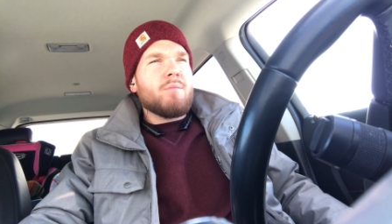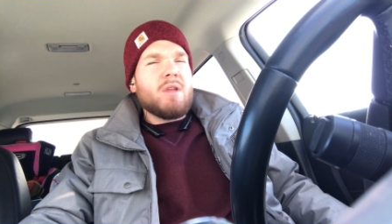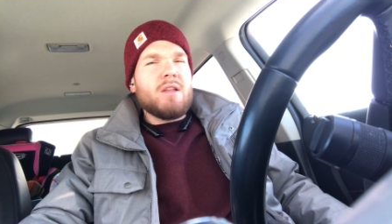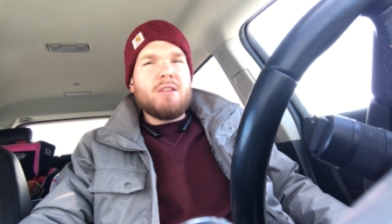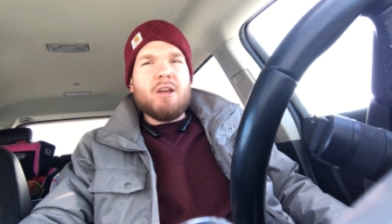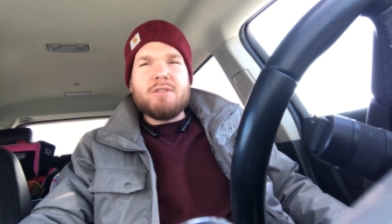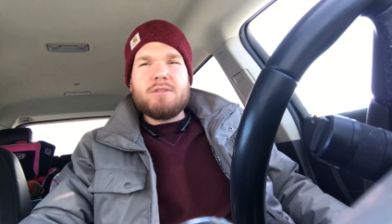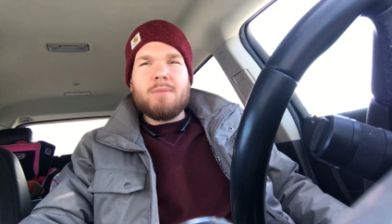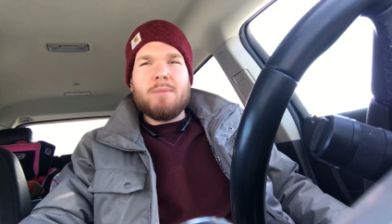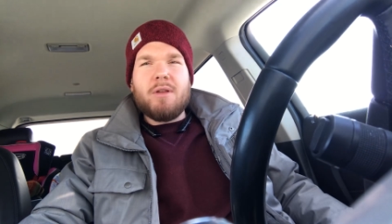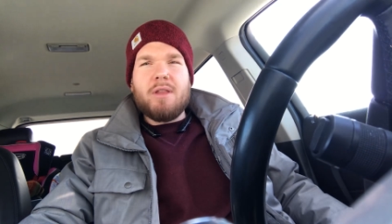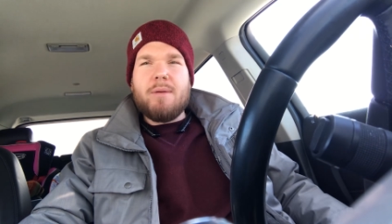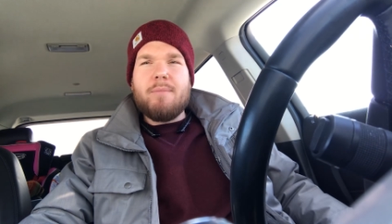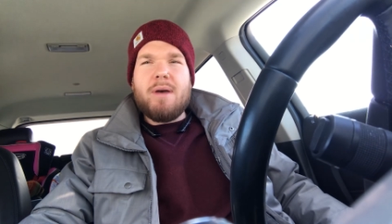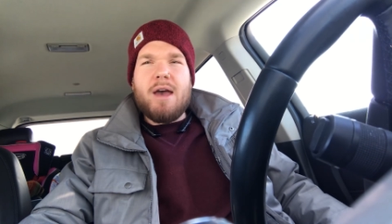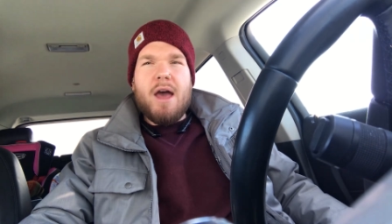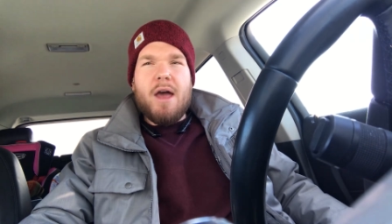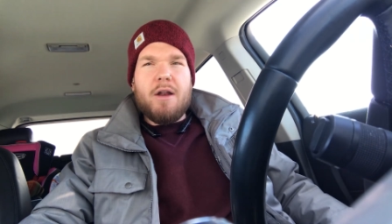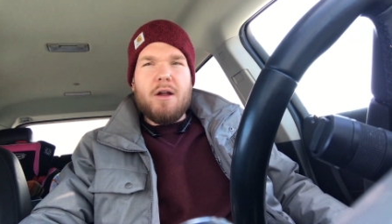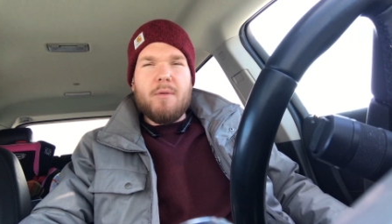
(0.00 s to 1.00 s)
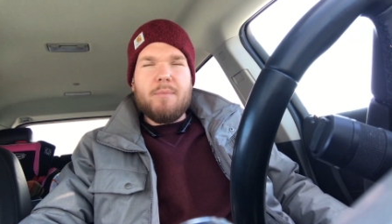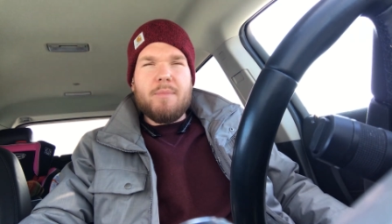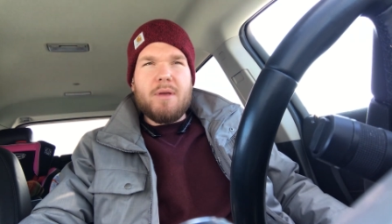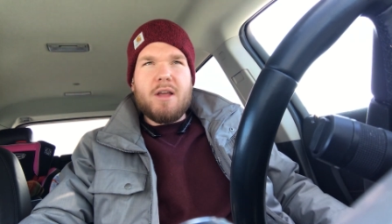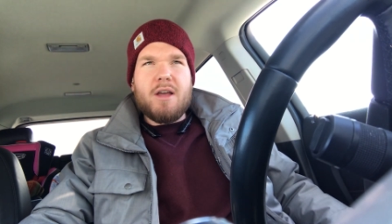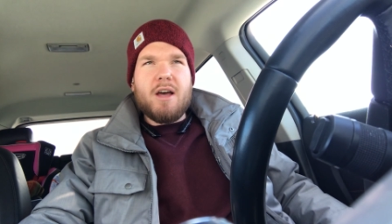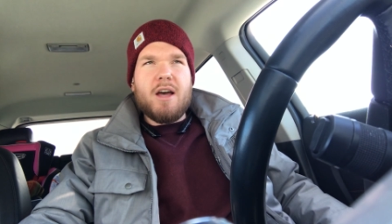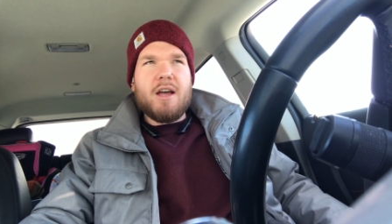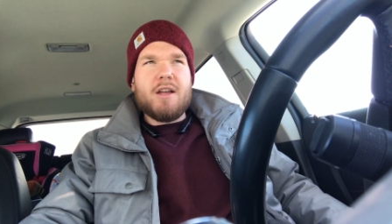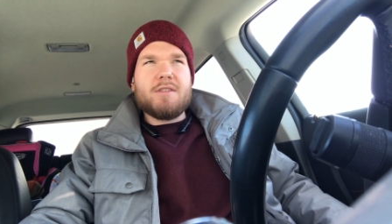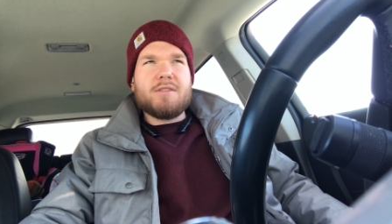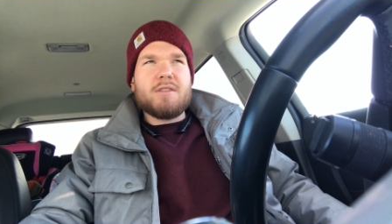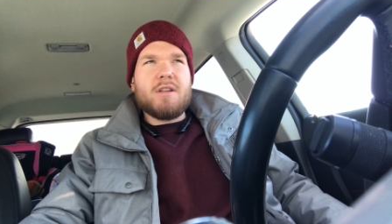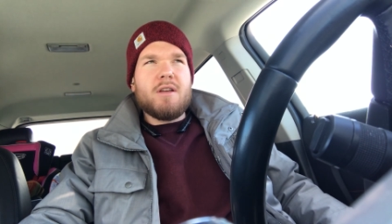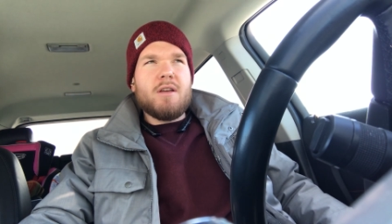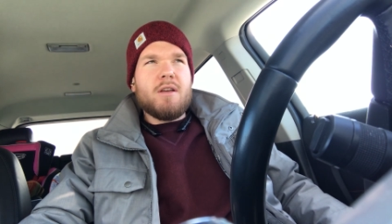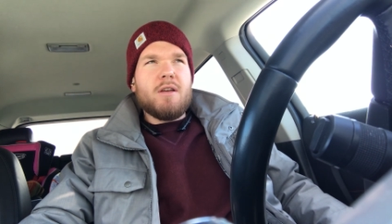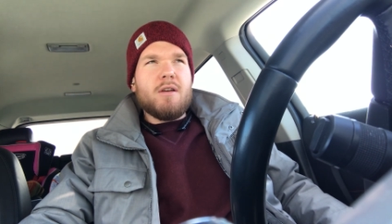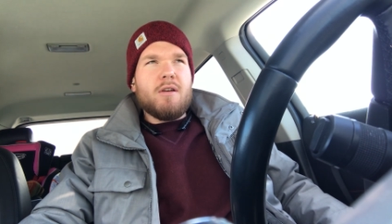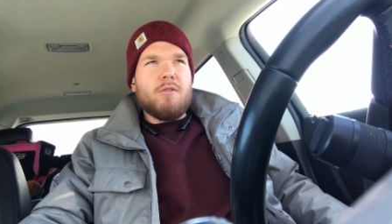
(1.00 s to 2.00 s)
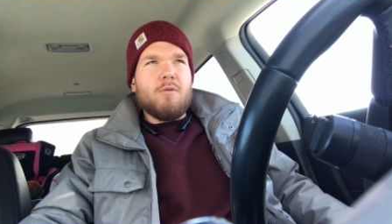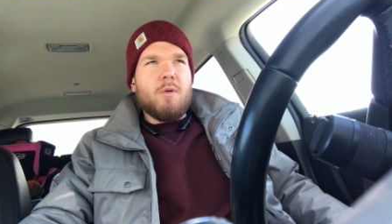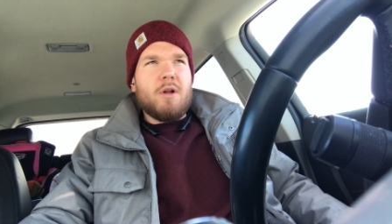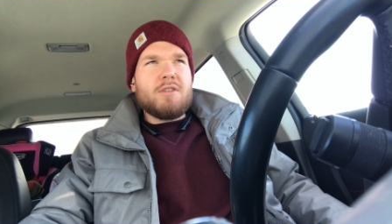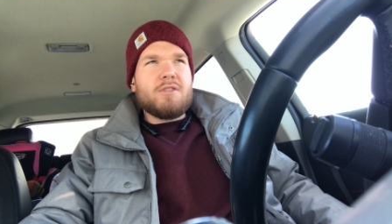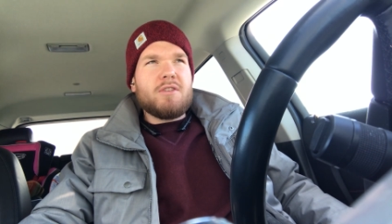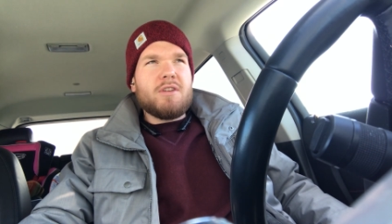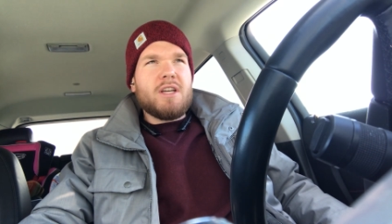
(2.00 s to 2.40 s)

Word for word: it doesn't really matter because once